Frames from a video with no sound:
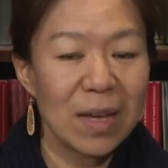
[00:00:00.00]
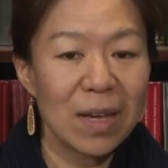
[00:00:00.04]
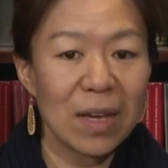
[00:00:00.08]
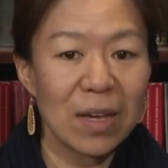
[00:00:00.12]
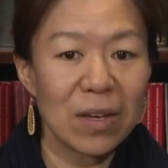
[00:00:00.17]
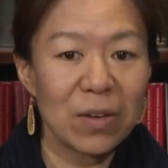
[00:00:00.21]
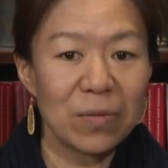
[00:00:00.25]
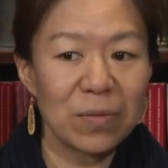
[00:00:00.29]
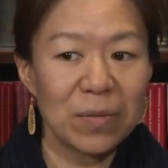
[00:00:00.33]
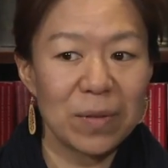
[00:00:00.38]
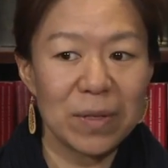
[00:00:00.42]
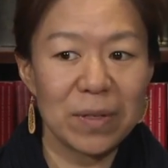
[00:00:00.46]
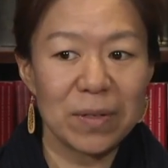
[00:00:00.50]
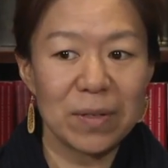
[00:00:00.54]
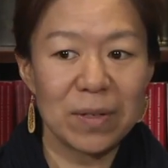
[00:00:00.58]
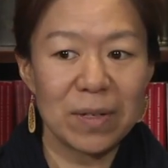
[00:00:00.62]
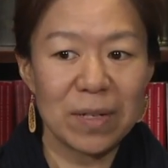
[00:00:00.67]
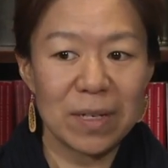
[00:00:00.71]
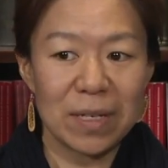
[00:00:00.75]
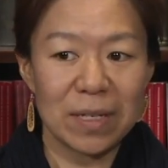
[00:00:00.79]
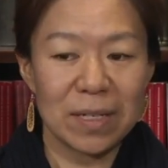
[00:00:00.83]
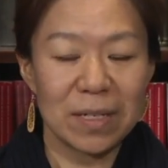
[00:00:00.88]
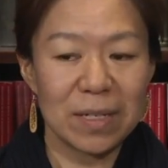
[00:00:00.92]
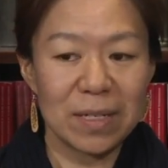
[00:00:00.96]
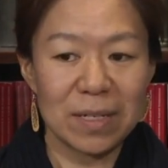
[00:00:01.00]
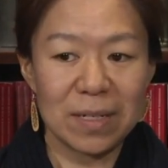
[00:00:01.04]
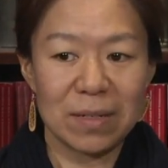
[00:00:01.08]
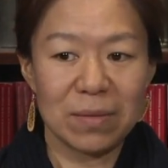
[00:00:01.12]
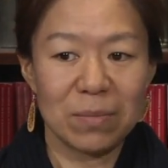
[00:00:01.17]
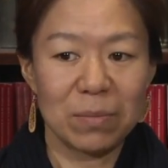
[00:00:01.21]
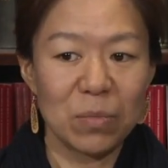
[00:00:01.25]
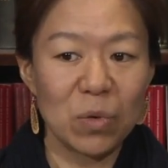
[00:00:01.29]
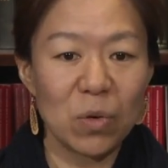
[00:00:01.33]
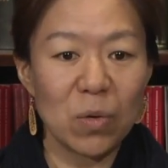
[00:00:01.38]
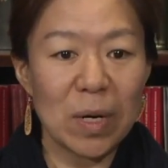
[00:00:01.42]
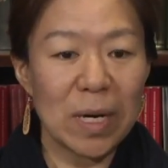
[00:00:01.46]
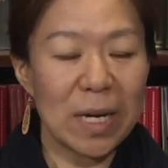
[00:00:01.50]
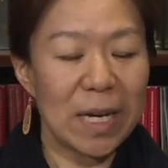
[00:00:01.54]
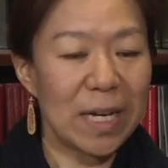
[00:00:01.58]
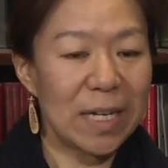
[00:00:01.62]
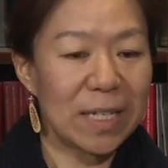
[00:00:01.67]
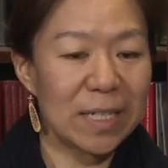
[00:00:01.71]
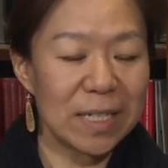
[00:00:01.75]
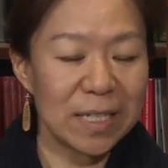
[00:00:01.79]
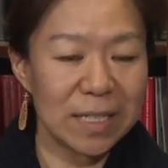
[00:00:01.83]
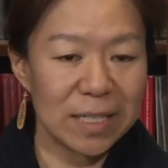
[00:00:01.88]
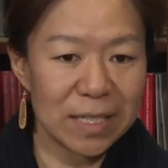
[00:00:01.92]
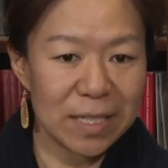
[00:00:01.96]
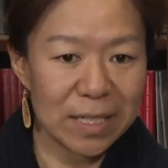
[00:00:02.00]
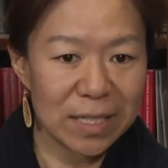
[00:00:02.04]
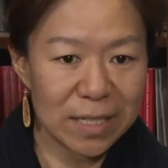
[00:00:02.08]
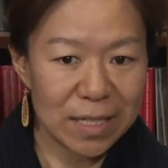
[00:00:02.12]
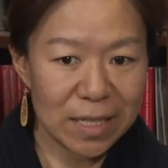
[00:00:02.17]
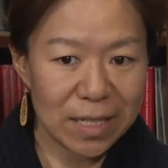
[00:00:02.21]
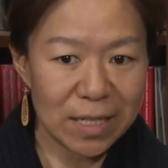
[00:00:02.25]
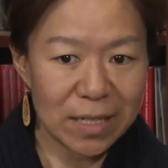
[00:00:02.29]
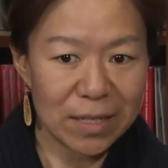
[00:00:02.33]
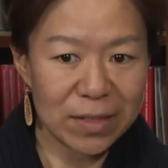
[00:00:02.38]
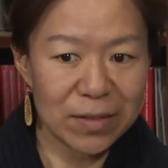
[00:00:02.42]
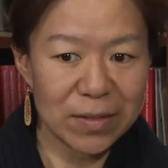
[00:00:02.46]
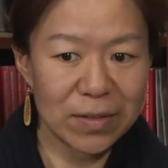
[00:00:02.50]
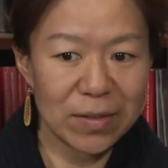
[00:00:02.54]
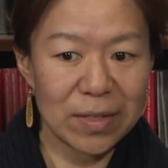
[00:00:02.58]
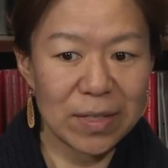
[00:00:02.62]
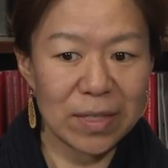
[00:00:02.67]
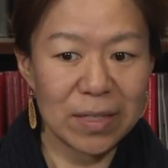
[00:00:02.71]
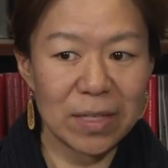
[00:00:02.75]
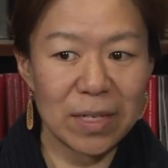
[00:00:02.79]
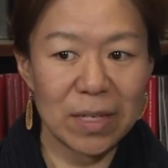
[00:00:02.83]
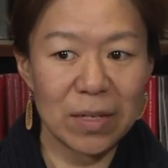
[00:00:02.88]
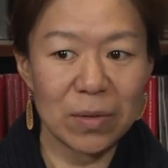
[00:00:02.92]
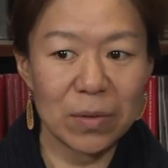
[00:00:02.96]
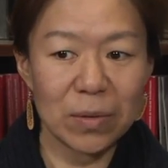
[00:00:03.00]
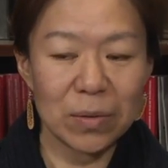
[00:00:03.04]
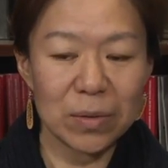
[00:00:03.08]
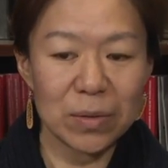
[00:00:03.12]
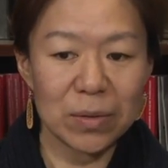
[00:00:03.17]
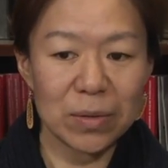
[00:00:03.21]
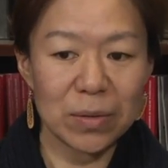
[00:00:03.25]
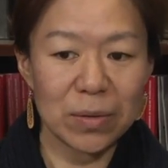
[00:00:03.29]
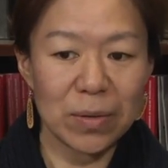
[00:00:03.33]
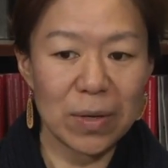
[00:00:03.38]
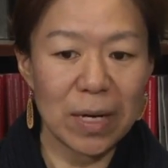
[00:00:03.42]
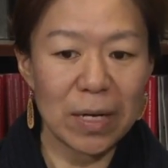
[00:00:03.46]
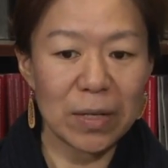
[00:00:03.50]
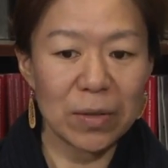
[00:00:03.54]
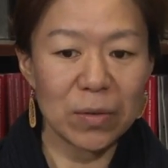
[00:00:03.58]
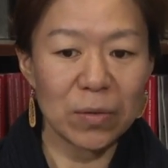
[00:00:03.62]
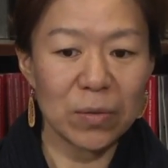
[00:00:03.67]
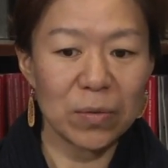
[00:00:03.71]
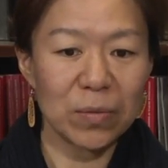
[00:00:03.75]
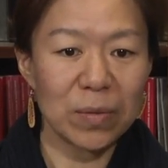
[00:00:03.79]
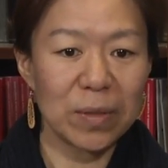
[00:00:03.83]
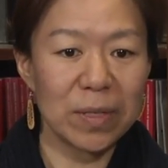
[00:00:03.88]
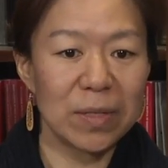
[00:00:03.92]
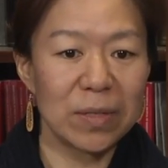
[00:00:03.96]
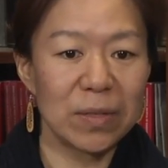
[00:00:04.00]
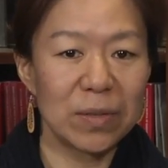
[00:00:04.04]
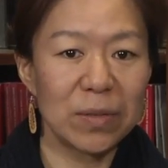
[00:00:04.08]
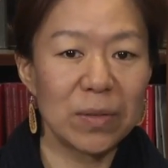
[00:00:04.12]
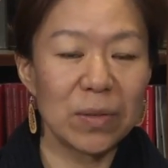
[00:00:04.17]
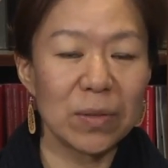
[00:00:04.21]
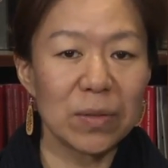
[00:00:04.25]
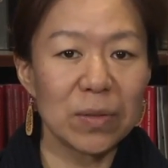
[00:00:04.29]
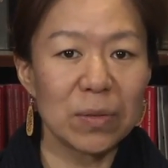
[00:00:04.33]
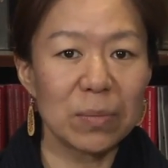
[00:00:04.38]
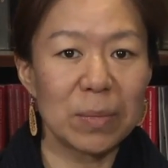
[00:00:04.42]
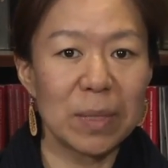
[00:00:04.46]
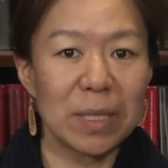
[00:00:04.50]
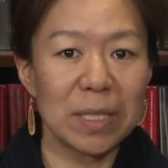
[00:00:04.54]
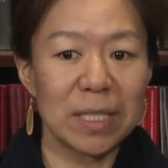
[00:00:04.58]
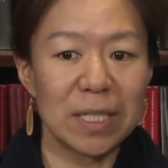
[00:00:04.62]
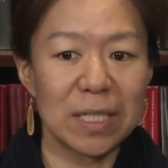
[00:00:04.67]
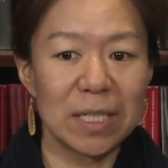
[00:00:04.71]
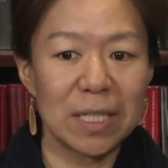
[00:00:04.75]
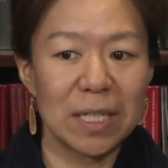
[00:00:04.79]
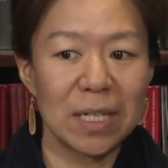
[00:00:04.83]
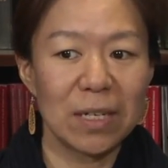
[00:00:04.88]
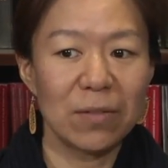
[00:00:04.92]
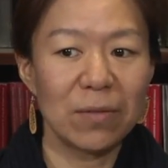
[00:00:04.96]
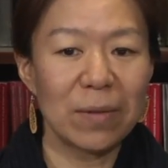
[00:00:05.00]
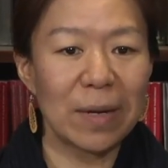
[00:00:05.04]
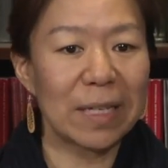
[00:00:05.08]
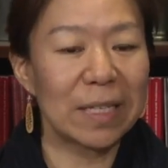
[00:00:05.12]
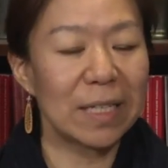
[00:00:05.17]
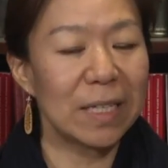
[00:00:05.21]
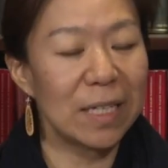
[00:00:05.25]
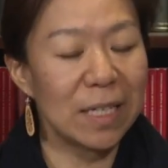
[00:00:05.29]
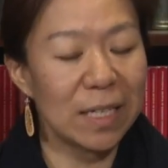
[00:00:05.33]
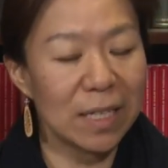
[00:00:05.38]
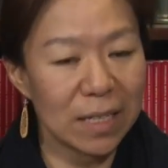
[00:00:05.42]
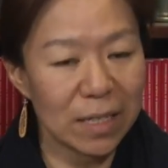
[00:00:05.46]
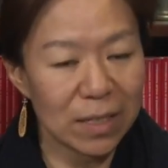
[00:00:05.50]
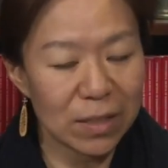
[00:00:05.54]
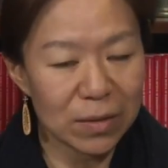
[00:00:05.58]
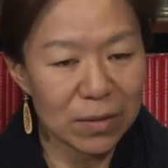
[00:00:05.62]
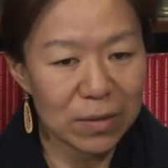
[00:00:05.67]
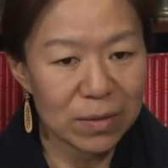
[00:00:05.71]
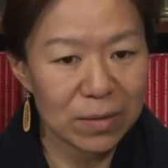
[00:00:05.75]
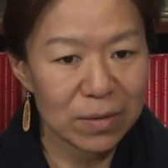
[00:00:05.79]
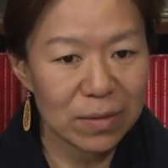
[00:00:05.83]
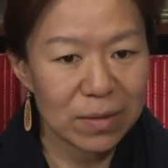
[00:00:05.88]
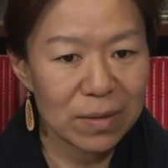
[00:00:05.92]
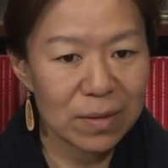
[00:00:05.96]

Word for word: I feel like uh, more energetic and then also I don't feel not much fatigue.